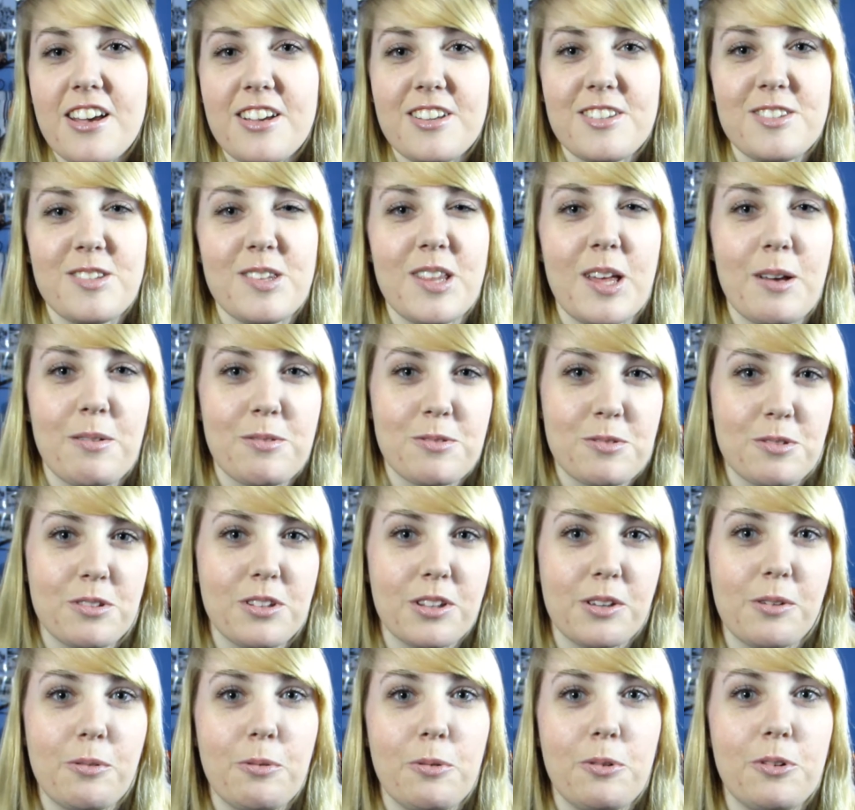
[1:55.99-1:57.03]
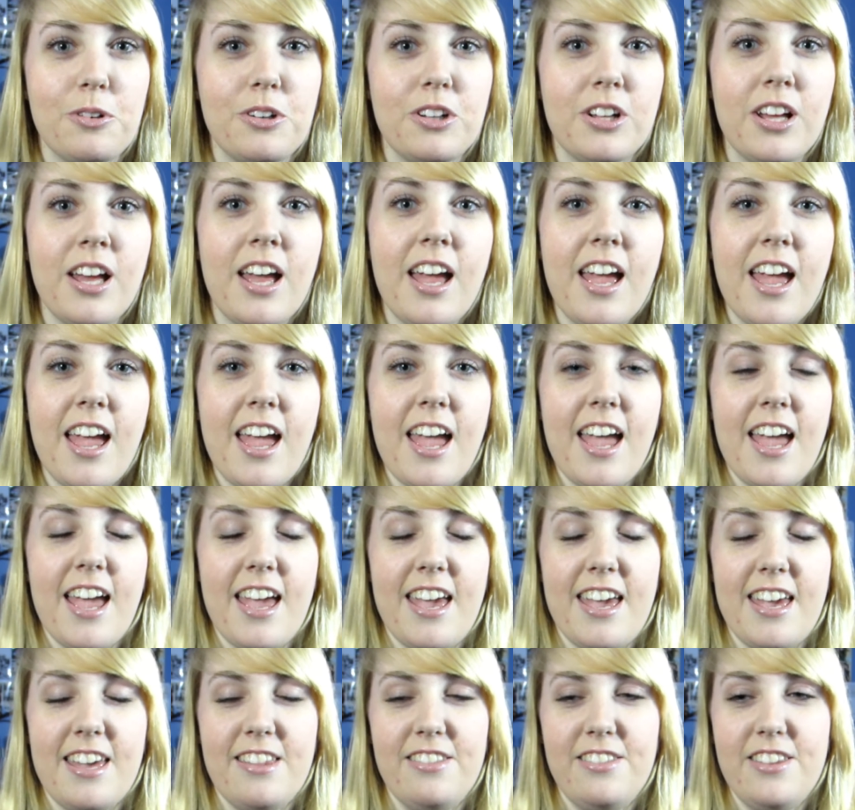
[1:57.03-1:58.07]
so that was really cool.
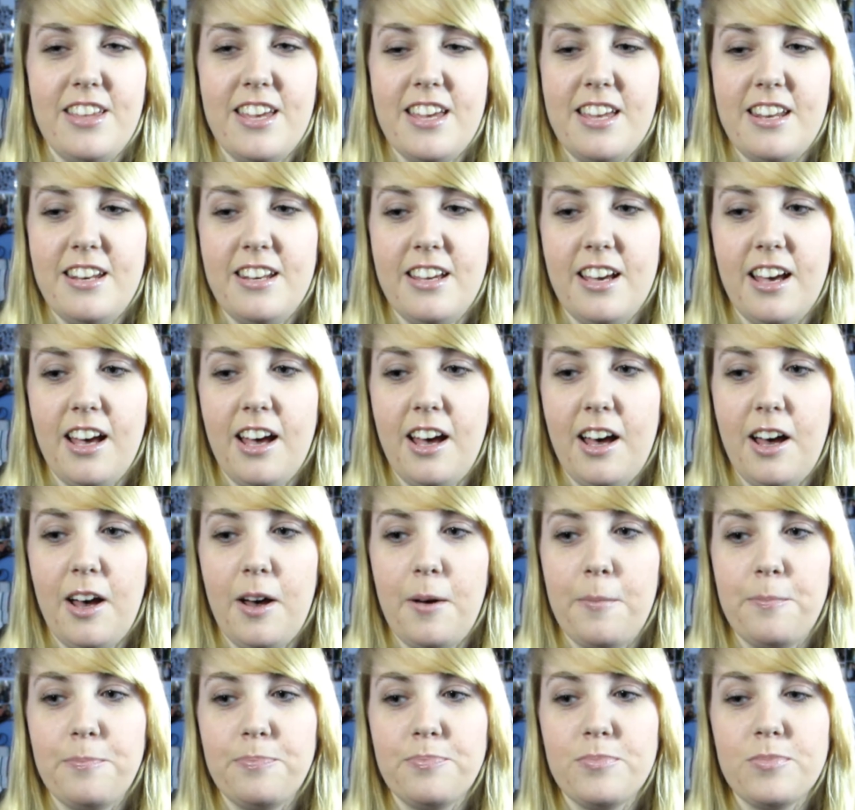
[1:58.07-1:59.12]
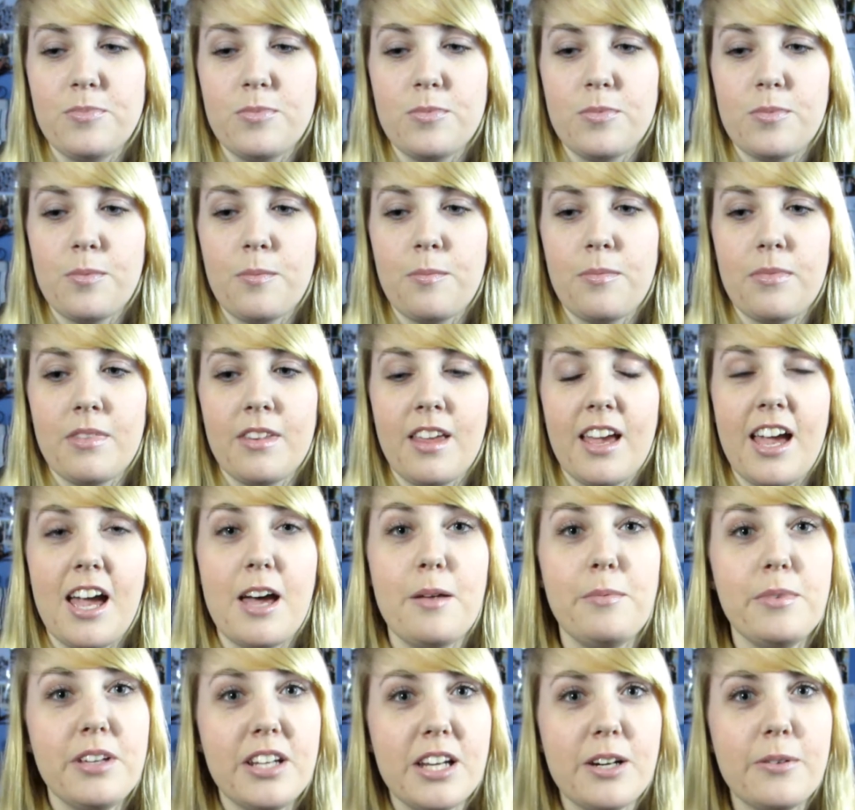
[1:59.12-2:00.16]
And then
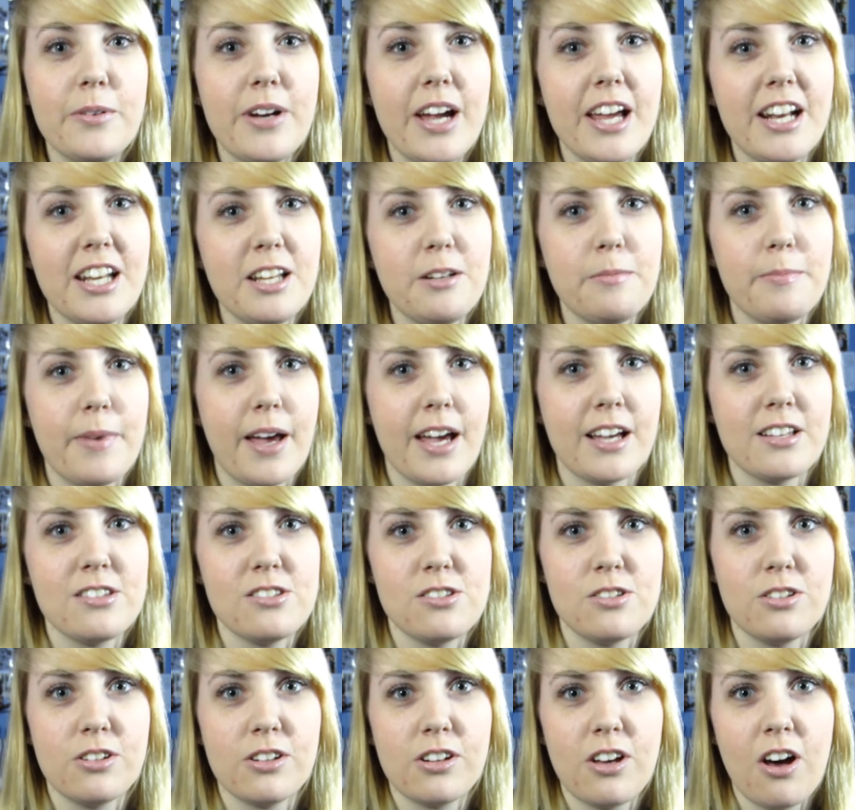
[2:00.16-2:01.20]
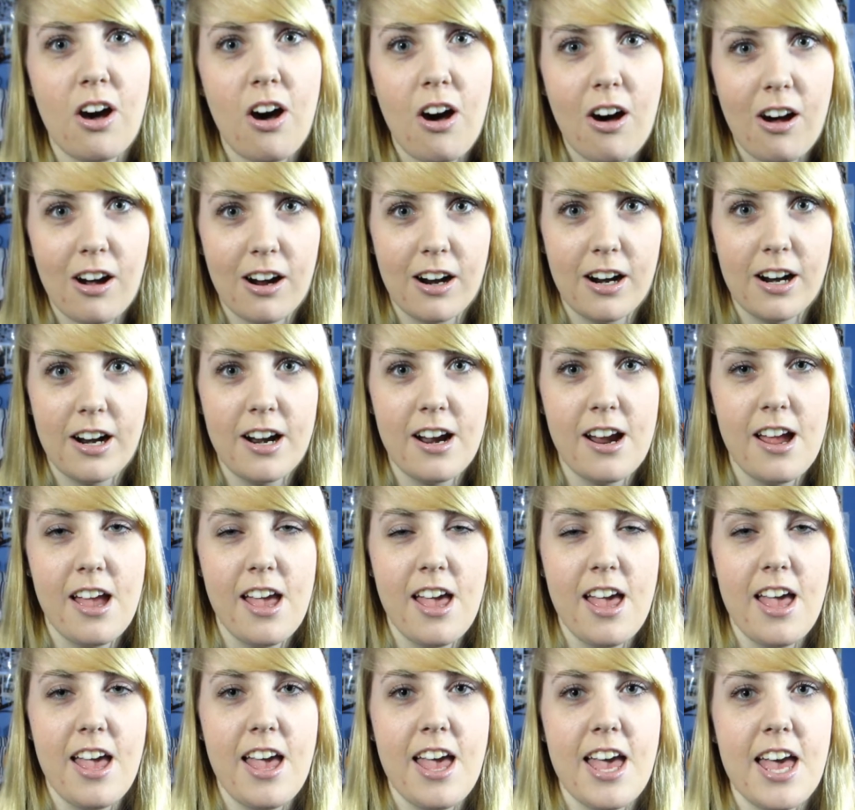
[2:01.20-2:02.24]
Emily and I were heading back to her car
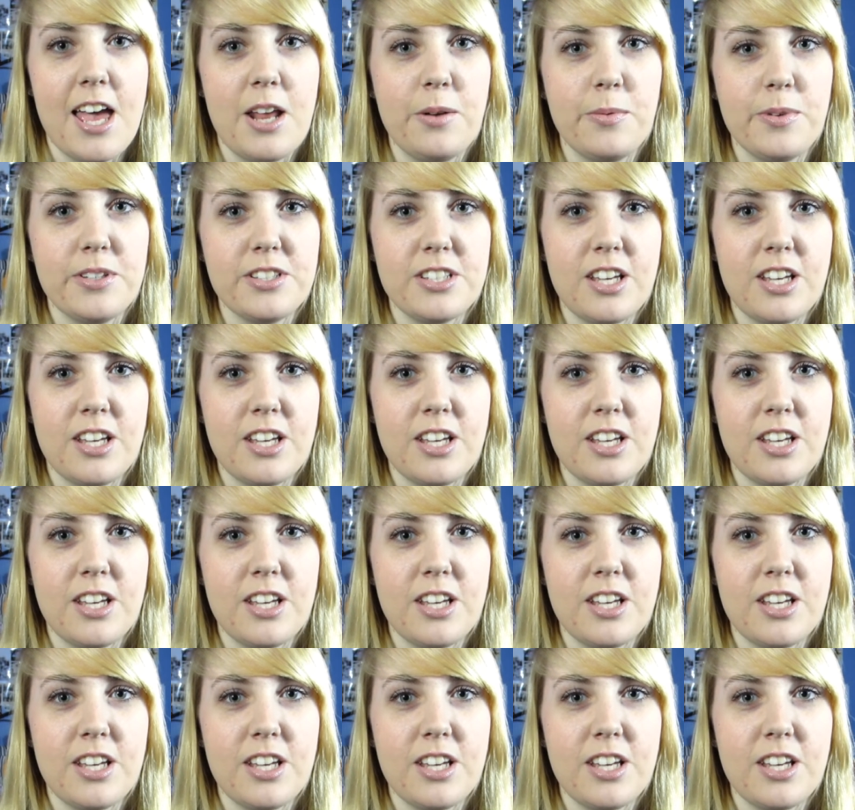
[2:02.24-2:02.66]
and we